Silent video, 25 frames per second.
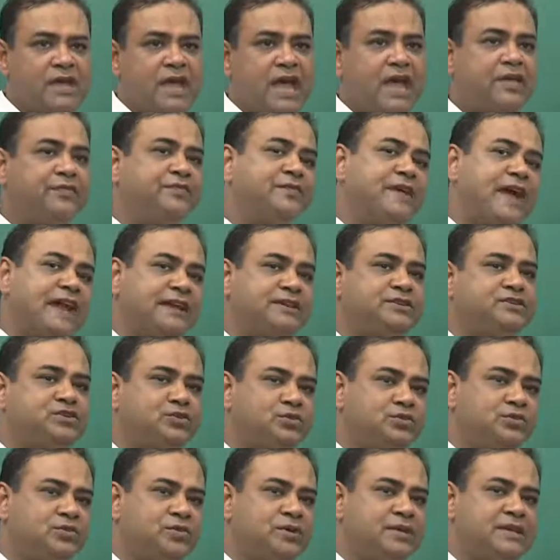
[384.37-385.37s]
and that
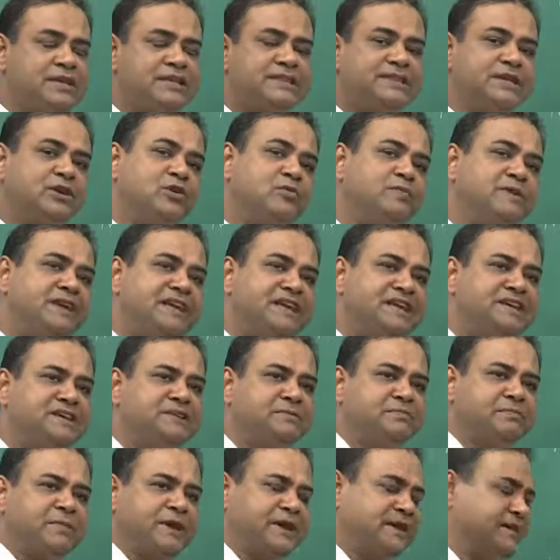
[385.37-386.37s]
too they will be
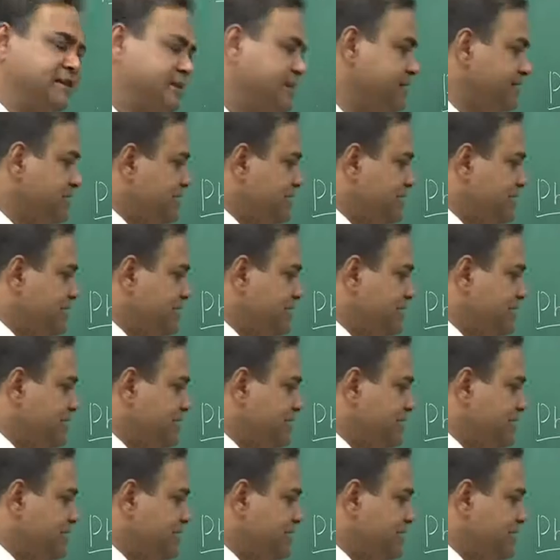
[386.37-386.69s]
independent.